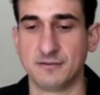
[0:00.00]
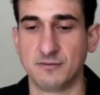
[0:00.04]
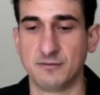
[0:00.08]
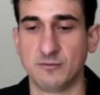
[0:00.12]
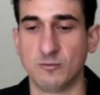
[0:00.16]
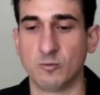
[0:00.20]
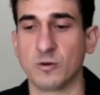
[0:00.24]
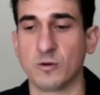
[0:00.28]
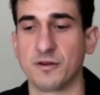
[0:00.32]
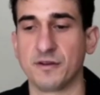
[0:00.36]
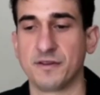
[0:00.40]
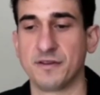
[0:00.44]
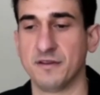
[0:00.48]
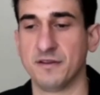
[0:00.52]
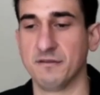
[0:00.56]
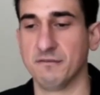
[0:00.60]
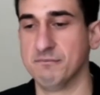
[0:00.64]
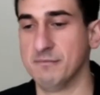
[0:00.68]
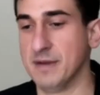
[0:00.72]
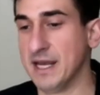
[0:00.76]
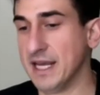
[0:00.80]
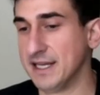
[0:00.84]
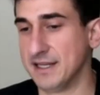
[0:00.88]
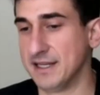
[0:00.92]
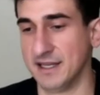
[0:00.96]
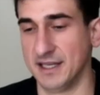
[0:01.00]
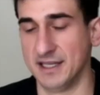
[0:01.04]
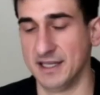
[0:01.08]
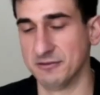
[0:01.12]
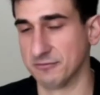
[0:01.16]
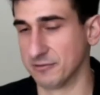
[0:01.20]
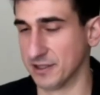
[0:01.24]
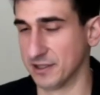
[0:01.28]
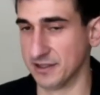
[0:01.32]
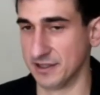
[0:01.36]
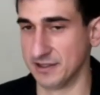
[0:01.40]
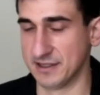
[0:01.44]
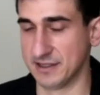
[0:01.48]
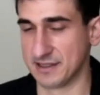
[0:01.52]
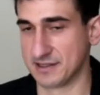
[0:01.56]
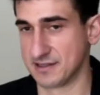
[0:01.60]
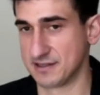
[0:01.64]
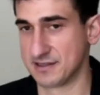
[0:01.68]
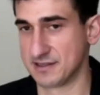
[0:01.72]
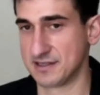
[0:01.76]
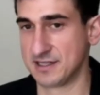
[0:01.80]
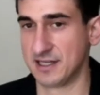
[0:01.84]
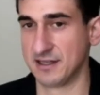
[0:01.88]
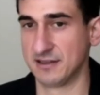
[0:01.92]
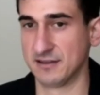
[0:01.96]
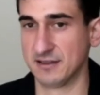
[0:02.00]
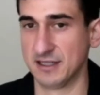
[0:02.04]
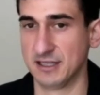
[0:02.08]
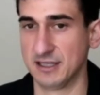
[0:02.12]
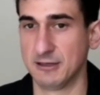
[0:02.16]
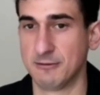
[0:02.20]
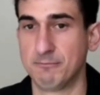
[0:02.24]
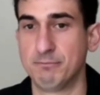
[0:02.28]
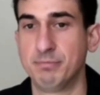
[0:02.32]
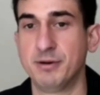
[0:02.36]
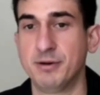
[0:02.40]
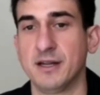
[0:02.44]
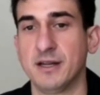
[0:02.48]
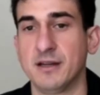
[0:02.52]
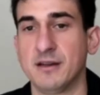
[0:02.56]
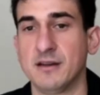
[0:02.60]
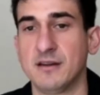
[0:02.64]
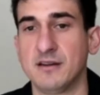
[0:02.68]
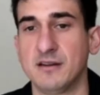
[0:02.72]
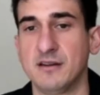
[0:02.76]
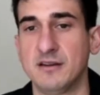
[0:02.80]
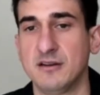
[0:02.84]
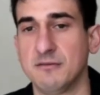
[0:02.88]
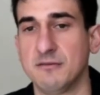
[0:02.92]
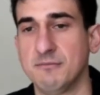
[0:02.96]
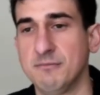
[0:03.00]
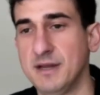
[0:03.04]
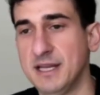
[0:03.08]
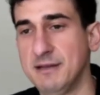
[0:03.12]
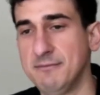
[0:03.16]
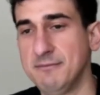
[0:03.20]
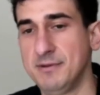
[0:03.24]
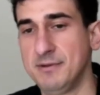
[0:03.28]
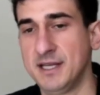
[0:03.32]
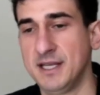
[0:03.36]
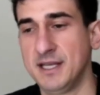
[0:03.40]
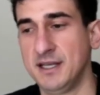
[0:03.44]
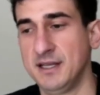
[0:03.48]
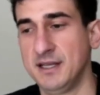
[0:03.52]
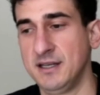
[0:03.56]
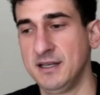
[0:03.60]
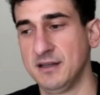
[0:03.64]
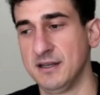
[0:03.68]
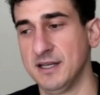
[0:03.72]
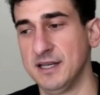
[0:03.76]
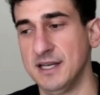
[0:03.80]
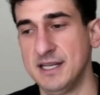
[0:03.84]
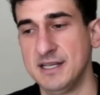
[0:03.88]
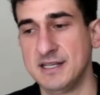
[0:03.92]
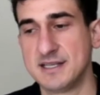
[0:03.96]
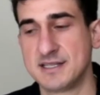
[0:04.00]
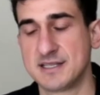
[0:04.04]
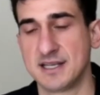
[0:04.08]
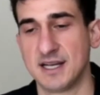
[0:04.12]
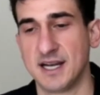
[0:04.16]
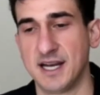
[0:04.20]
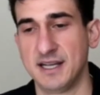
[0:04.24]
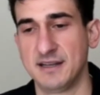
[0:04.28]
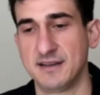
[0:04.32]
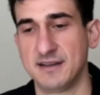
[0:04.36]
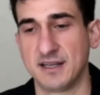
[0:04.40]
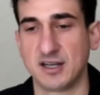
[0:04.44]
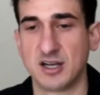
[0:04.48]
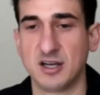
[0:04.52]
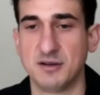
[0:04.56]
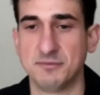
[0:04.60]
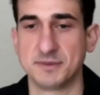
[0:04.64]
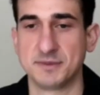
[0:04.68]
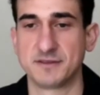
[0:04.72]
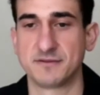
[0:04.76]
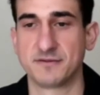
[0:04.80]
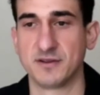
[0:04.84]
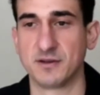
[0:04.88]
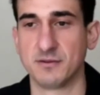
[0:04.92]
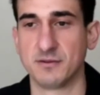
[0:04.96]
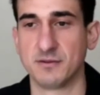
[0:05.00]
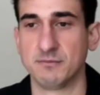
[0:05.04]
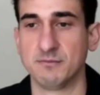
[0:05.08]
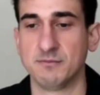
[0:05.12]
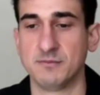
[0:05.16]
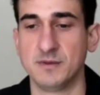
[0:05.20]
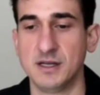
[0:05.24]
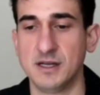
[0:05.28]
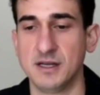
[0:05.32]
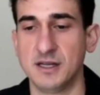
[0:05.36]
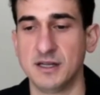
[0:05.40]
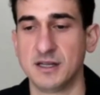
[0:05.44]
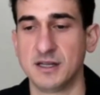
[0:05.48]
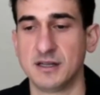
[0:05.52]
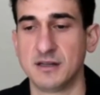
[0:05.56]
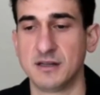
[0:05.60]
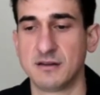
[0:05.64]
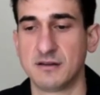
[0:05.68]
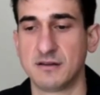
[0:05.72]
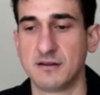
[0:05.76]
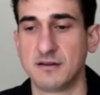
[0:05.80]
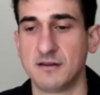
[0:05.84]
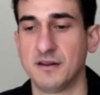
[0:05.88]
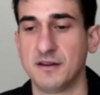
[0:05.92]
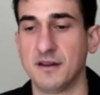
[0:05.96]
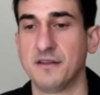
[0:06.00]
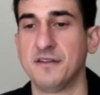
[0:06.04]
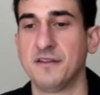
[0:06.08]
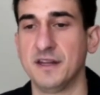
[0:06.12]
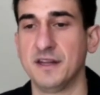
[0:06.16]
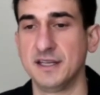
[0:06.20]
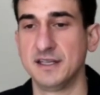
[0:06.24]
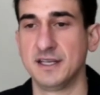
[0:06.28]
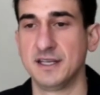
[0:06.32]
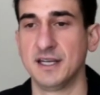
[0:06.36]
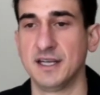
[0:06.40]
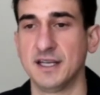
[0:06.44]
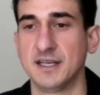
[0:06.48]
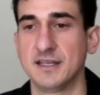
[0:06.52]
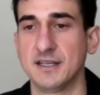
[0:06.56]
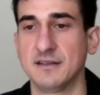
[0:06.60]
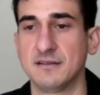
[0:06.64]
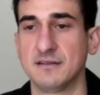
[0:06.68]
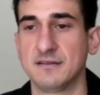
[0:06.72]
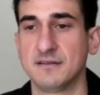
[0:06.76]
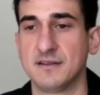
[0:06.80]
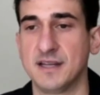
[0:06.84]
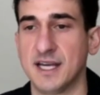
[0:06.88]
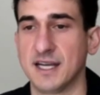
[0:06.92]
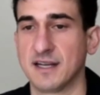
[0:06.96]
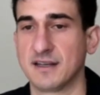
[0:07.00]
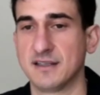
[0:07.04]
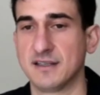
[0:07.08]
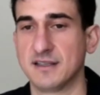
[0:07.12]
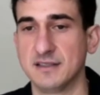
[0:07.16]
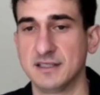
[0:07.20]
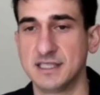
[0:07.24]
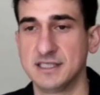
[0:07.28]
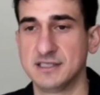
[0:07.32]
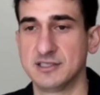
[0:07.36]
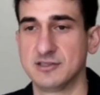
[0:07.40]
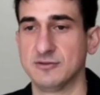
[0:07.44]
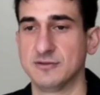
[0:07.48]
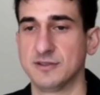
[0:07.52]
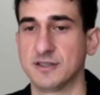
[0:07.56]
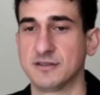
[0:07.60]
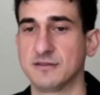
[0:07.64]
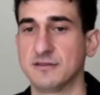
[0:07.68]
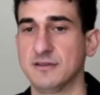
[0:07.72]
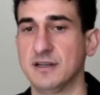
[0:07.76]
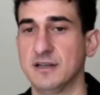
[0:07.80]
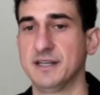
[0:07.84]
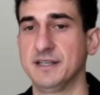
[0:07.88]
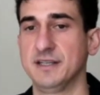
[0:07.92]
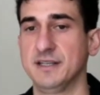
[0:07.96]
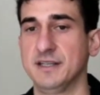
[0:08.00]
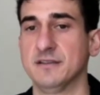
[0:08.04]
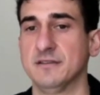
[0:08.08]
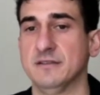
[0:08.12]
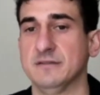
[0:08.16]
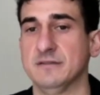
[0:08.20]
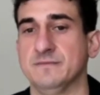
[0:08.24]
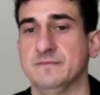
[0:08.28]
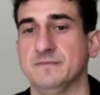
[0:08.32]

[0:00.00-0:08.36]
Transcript: worth making really necessarily, but there may be an insight that comes from the thinking that can lead to another idea.